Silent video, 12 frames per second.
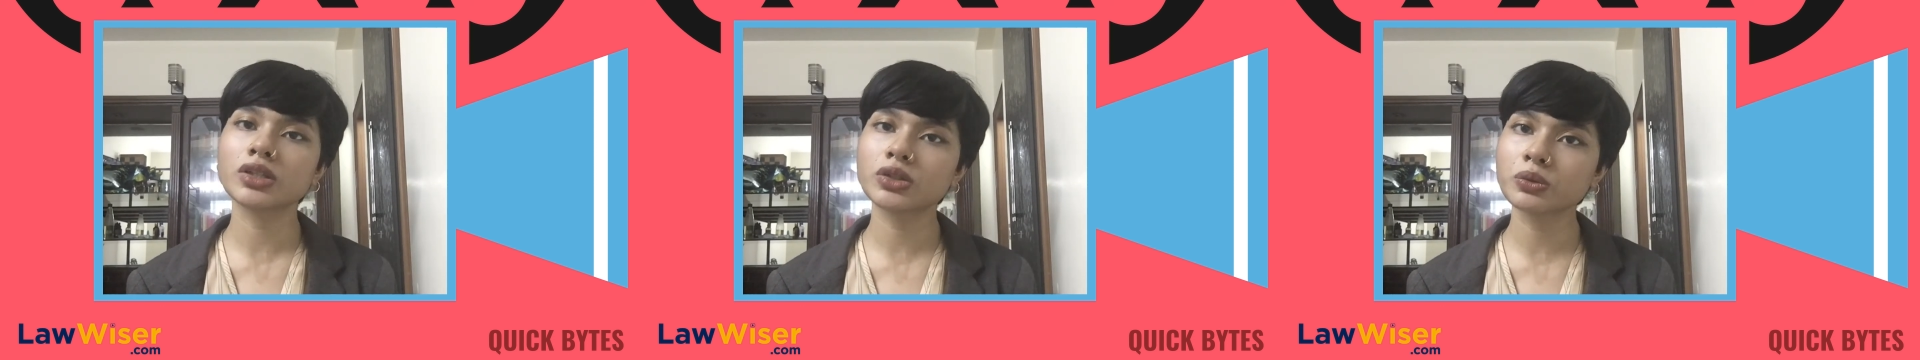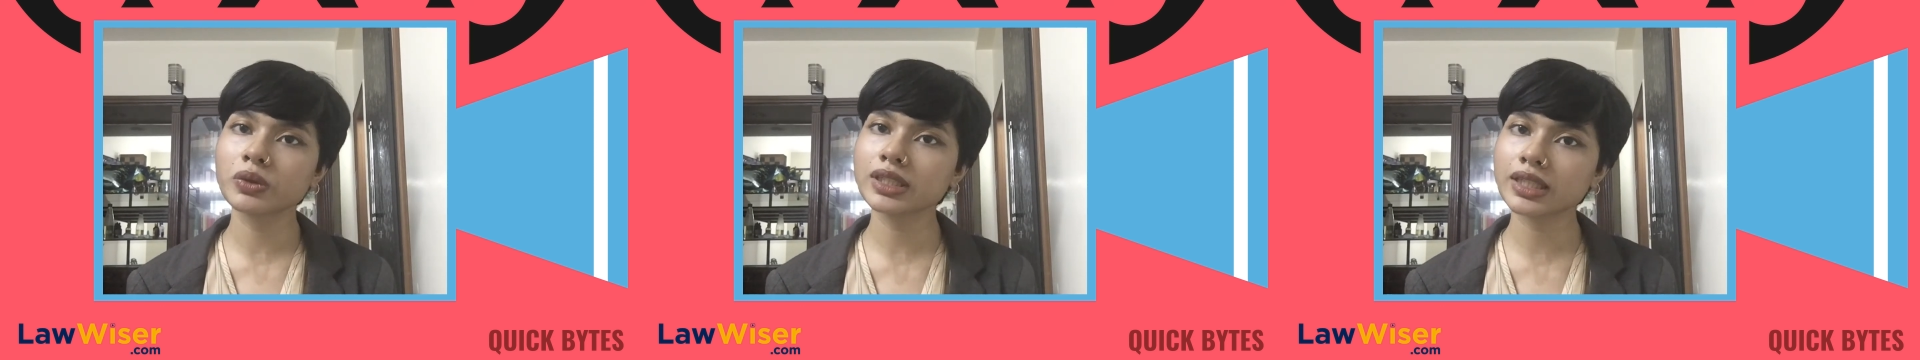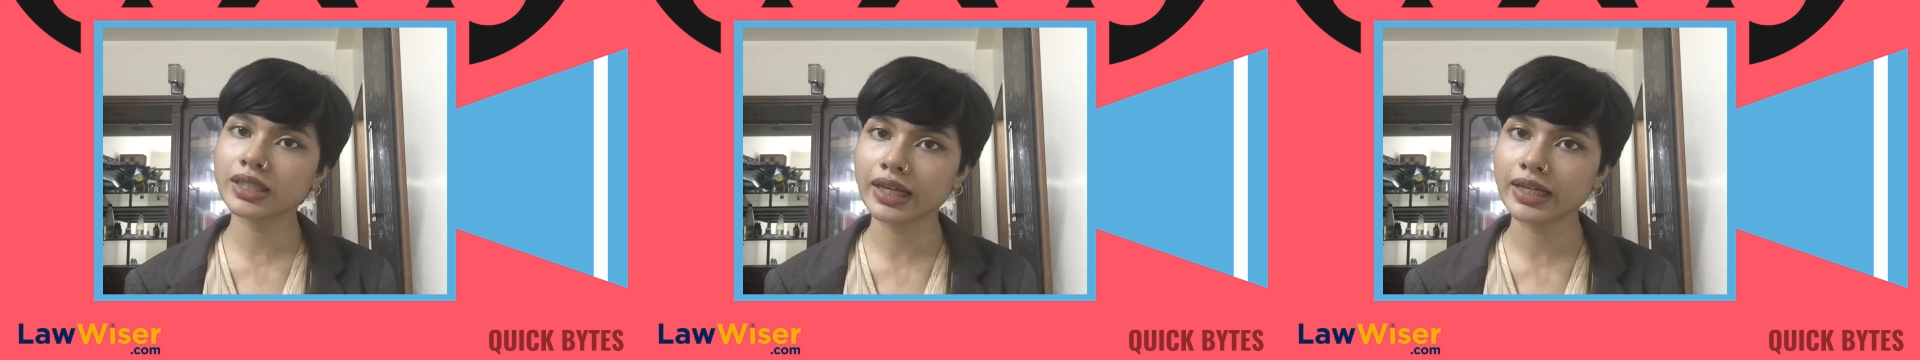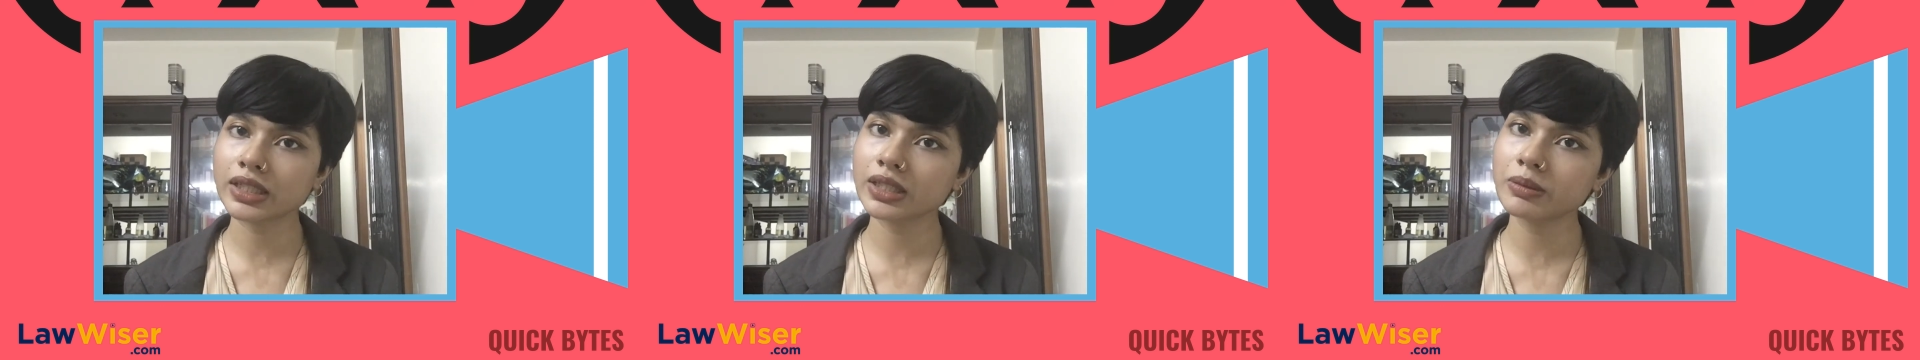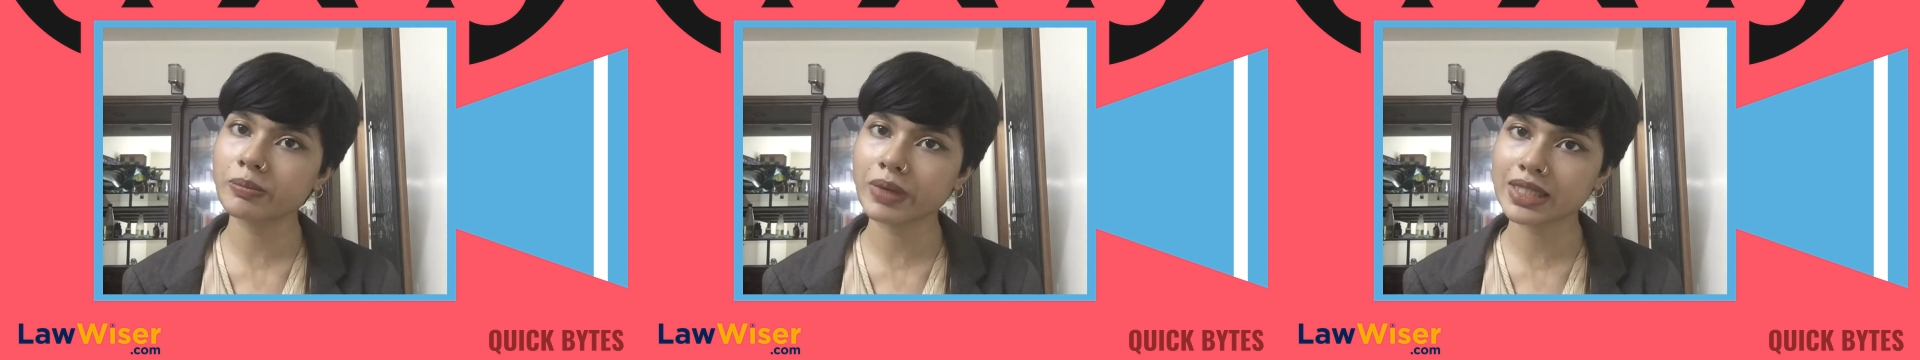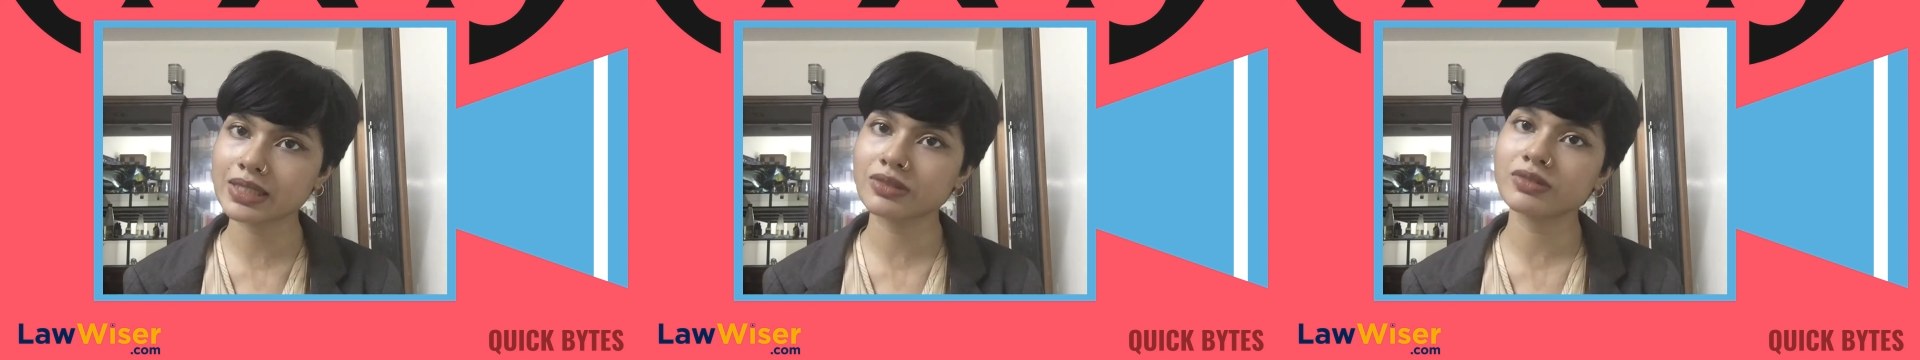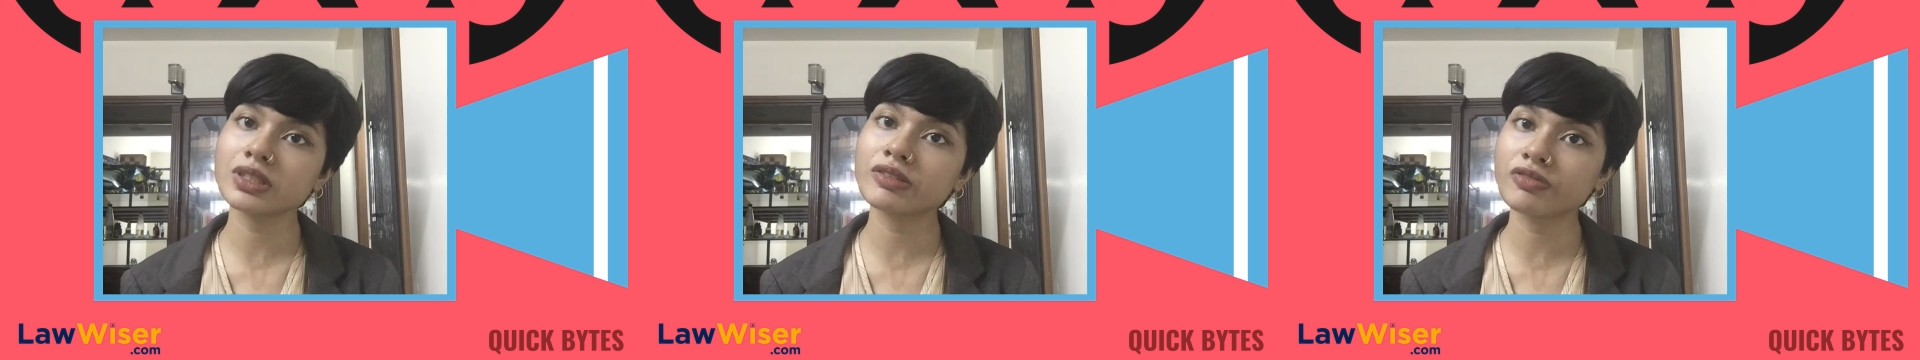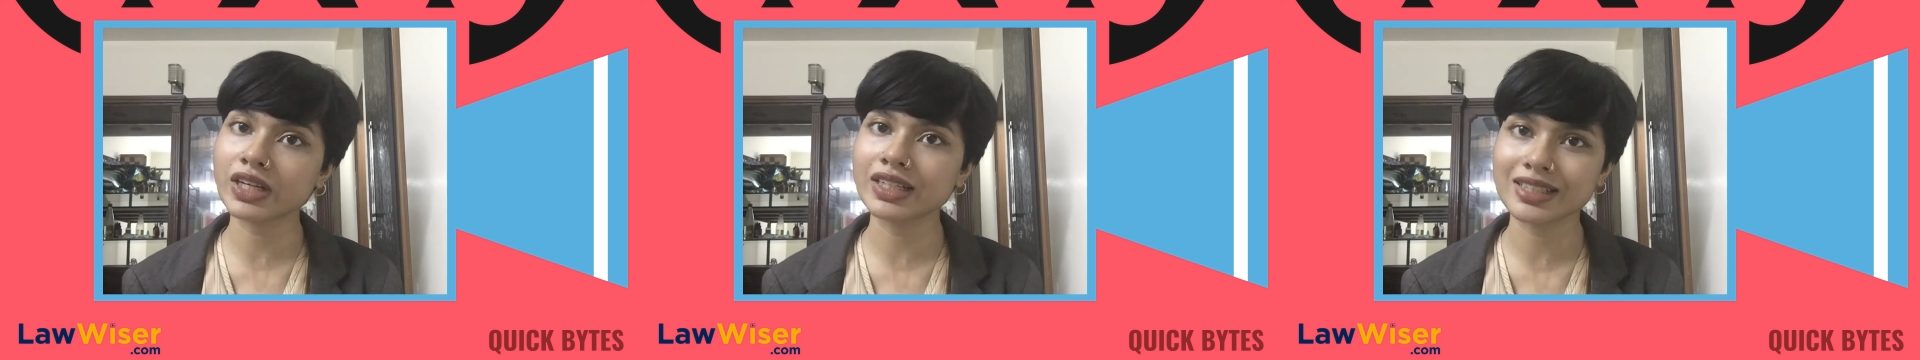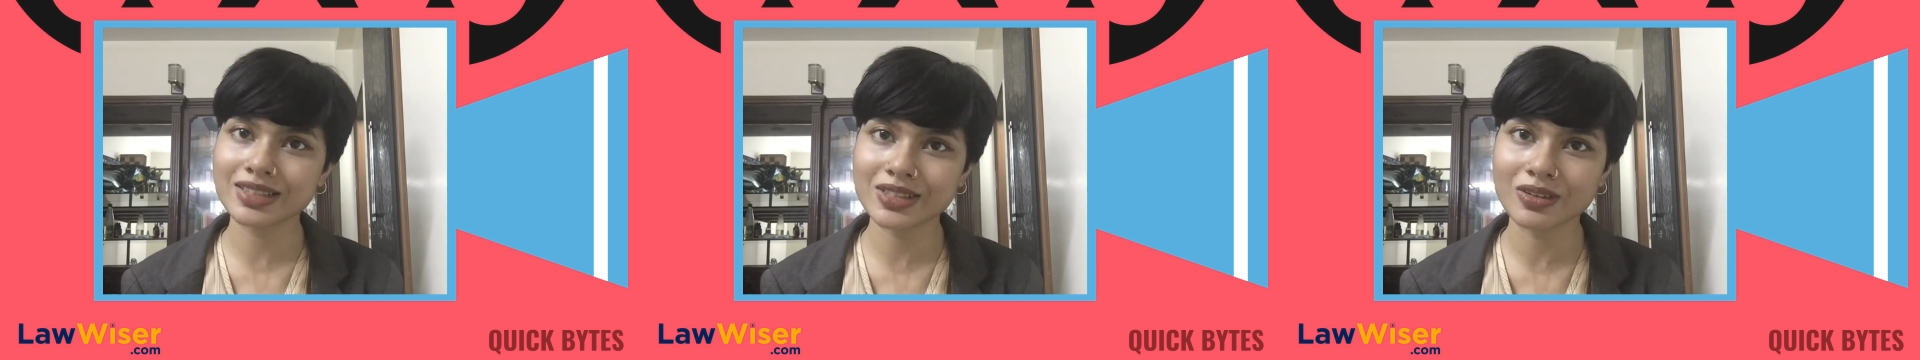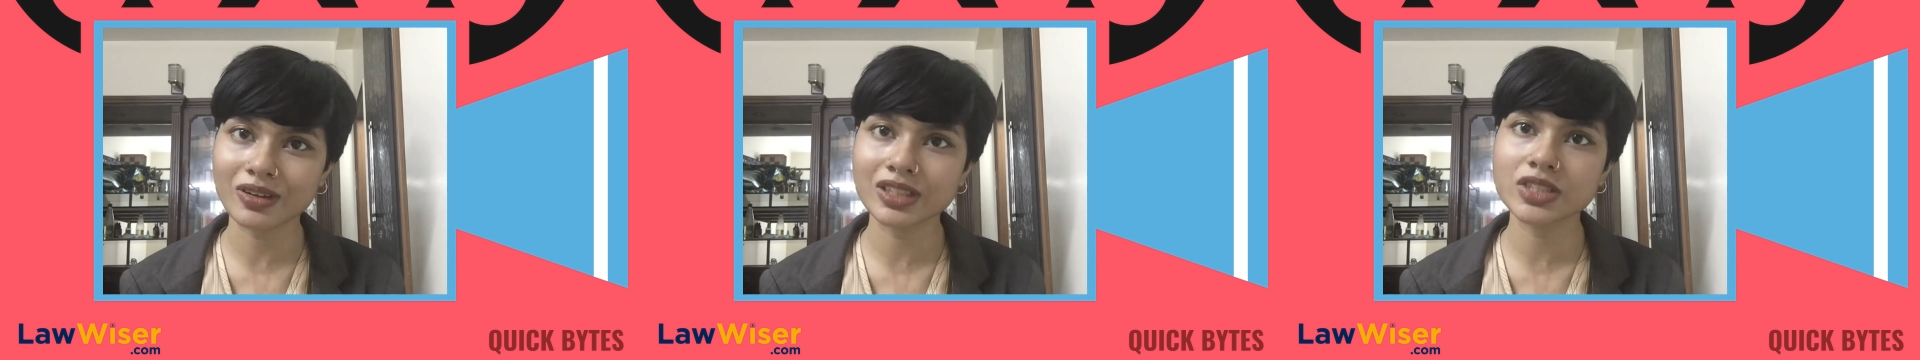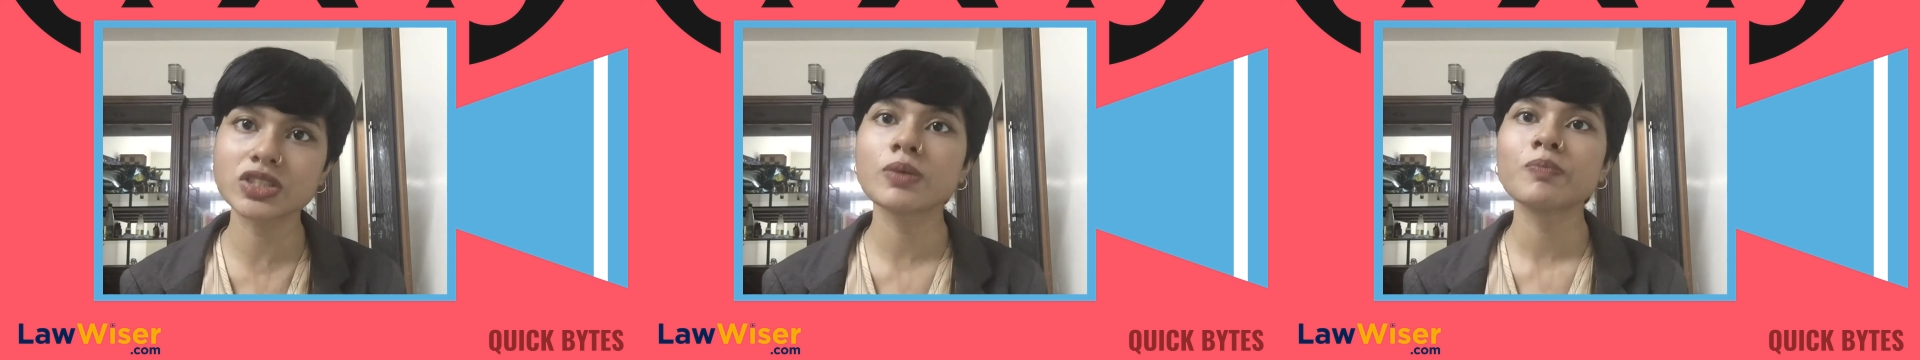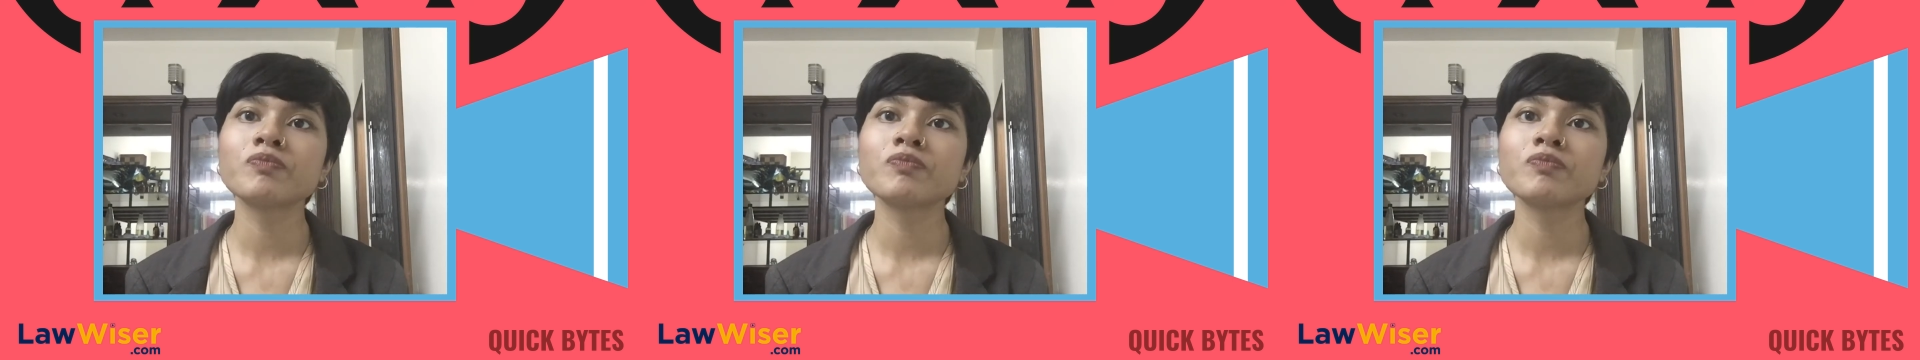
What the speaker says: true and correct to the best of the defendant's knowledge.